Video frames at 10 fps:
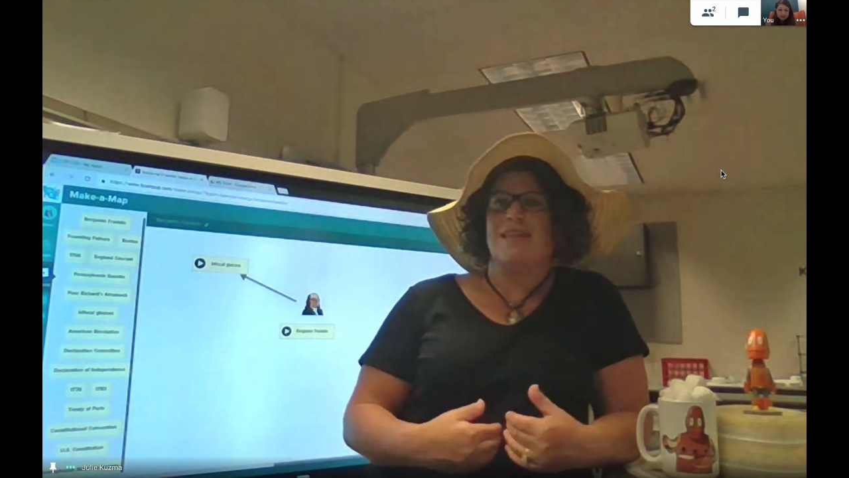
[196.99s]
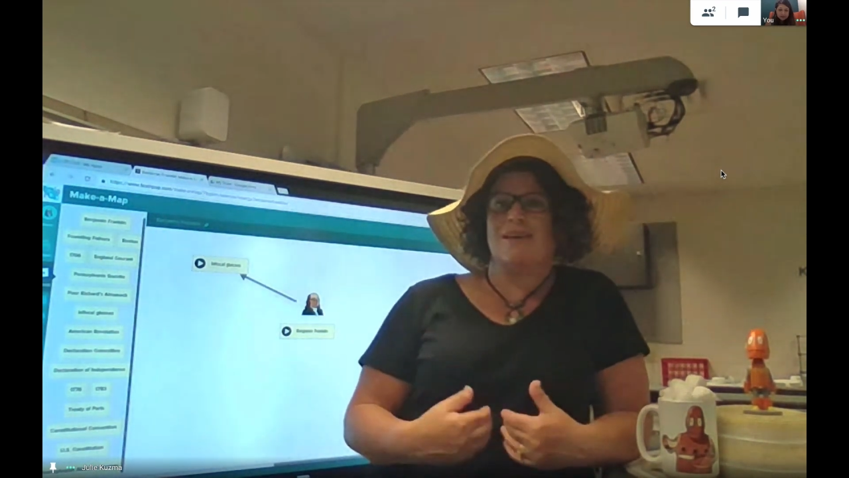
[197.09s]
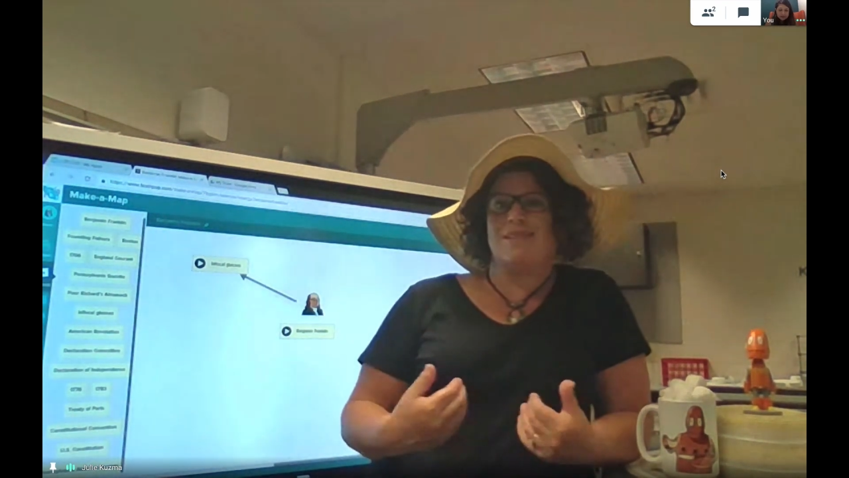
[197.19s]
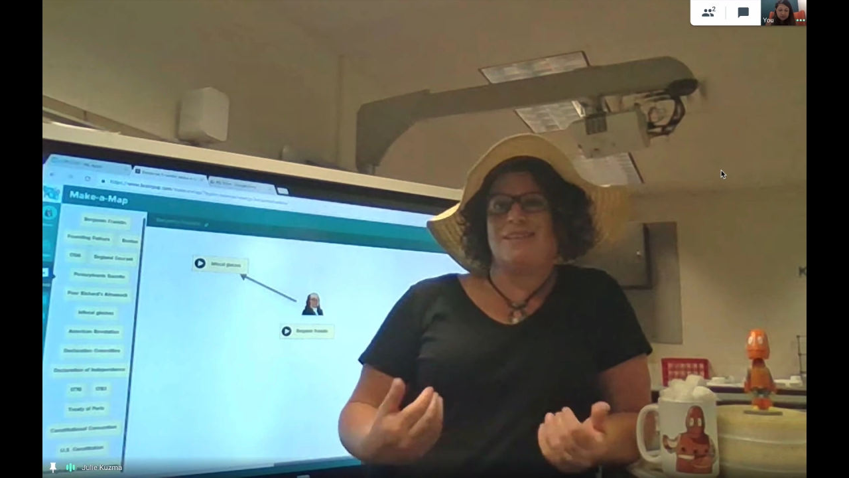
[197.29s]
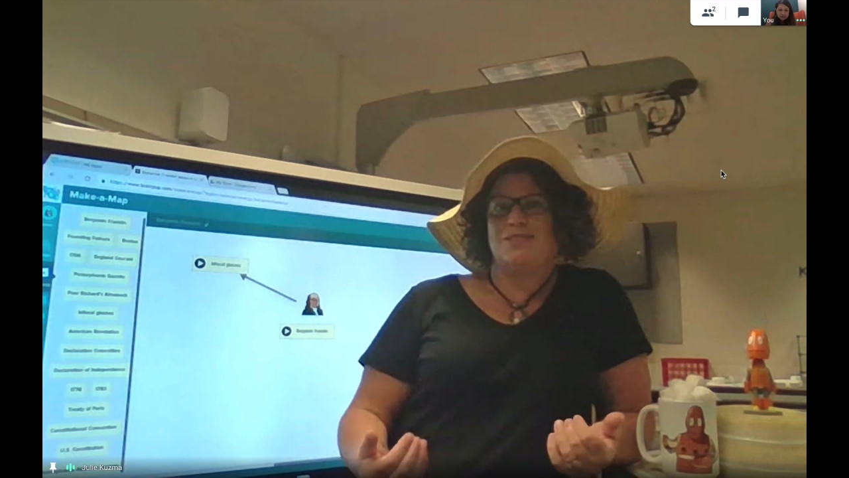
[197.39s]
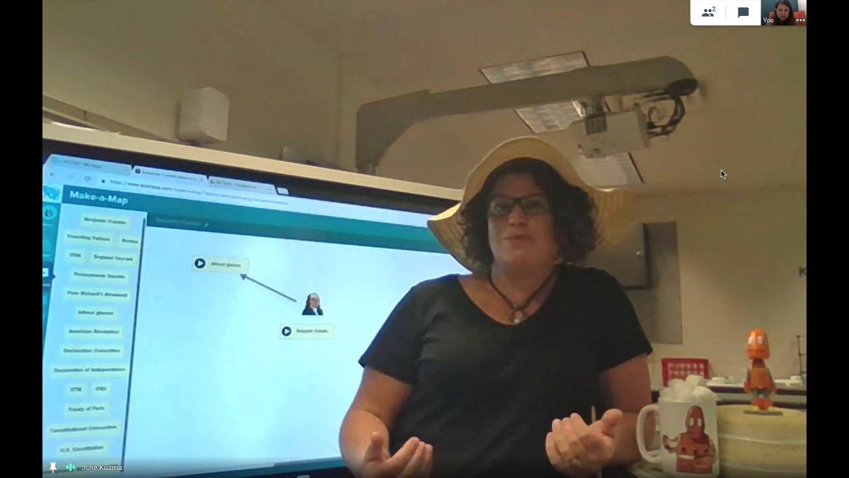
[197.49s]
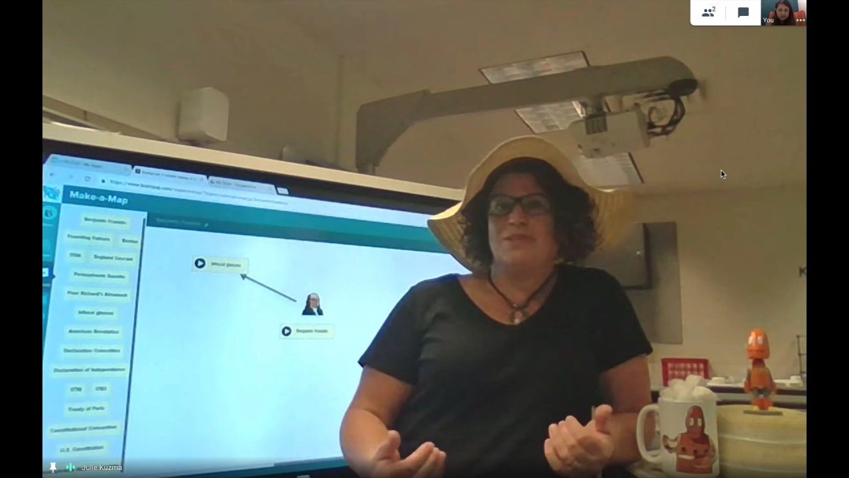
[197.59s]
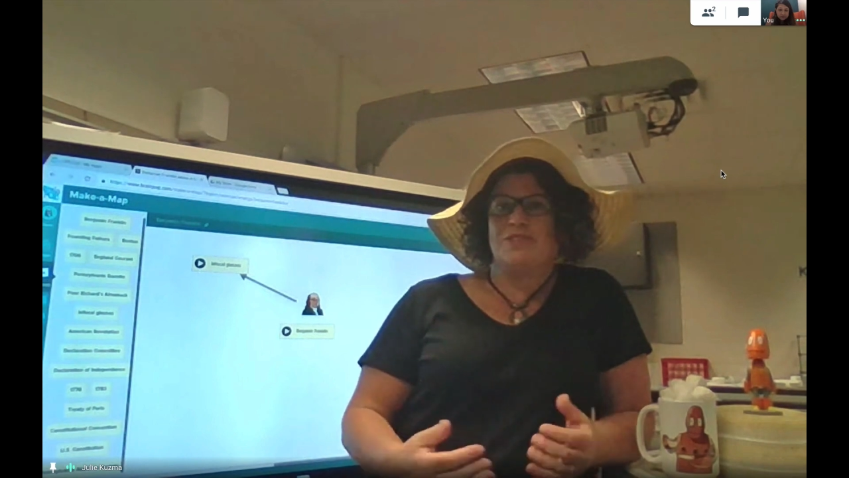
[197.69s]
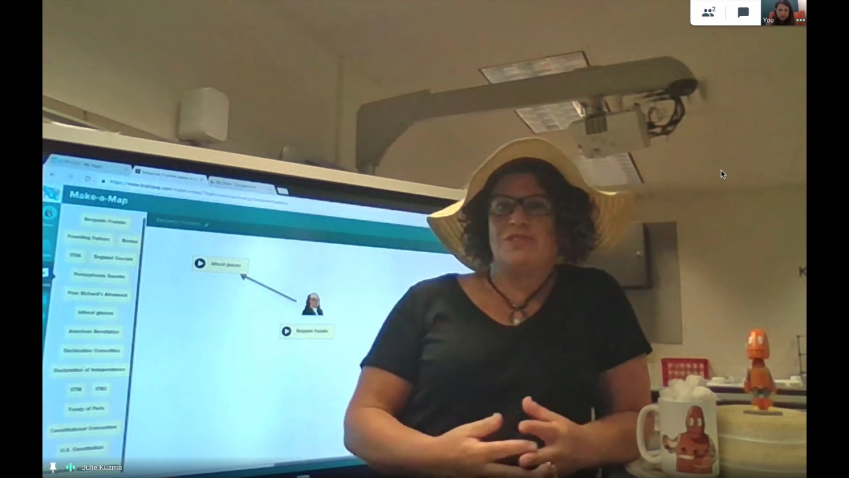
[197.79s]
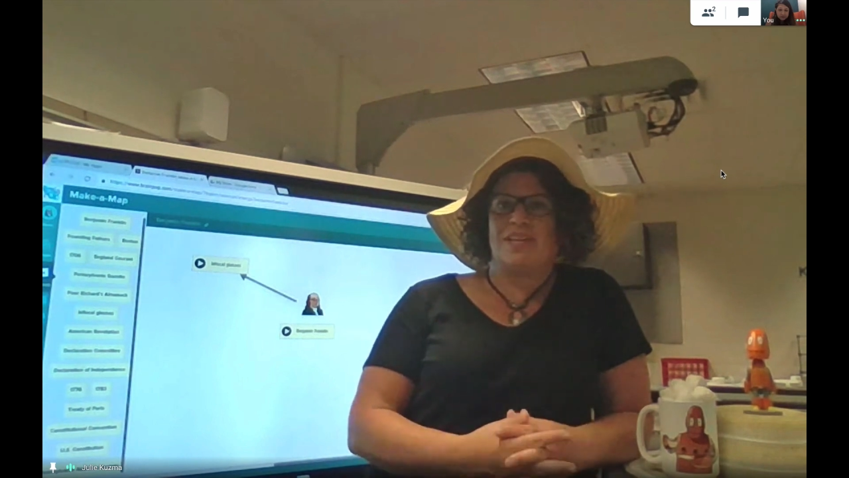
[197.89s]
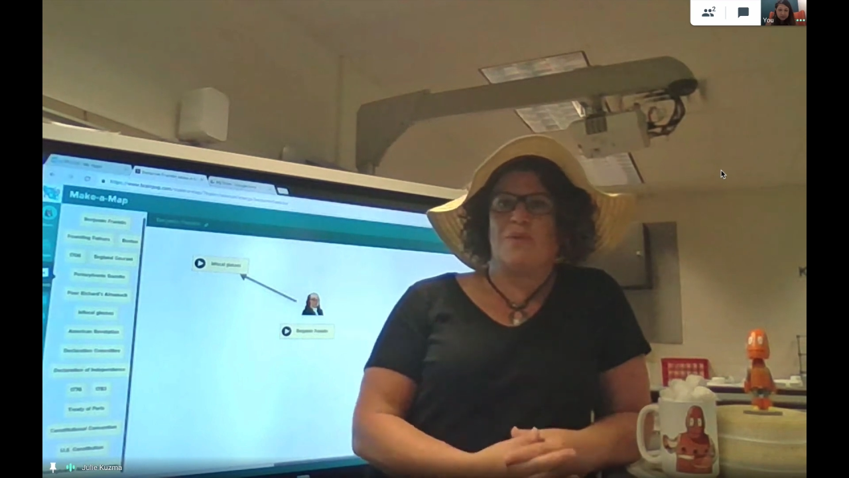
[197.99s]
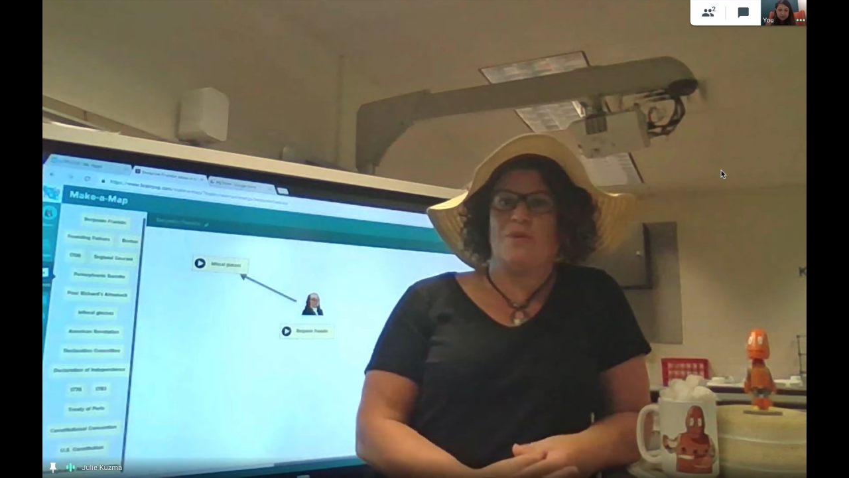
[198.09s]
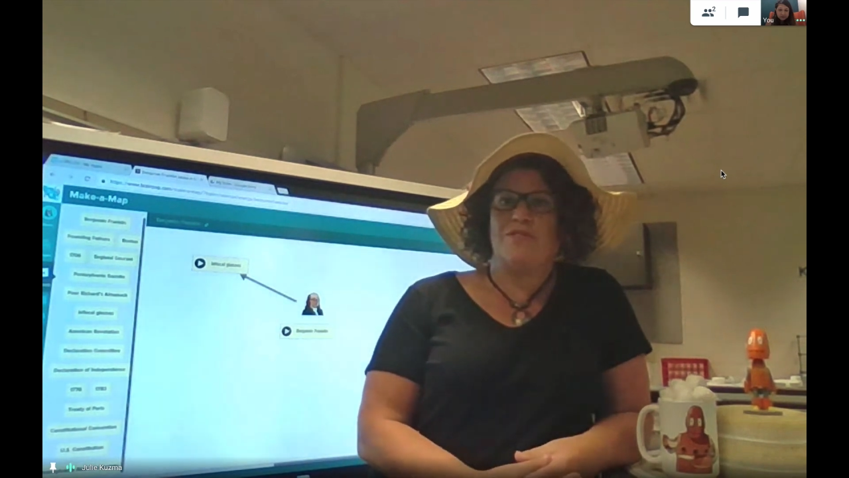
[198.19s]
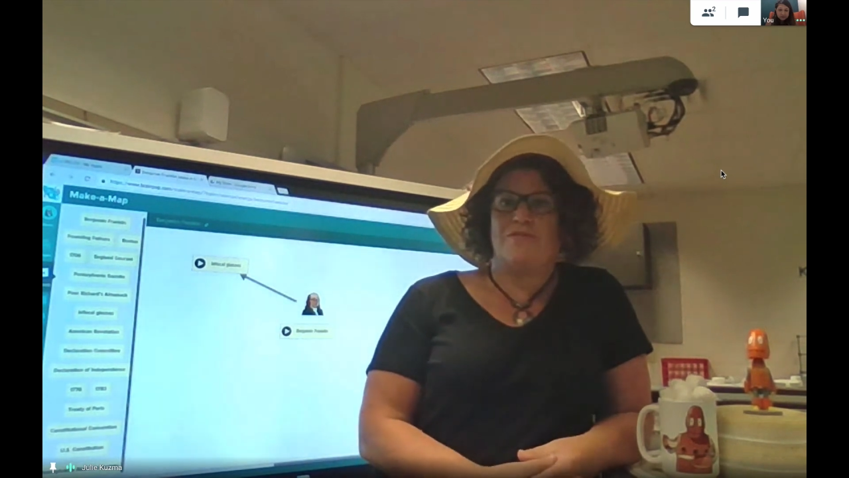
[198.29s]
that they do understand what the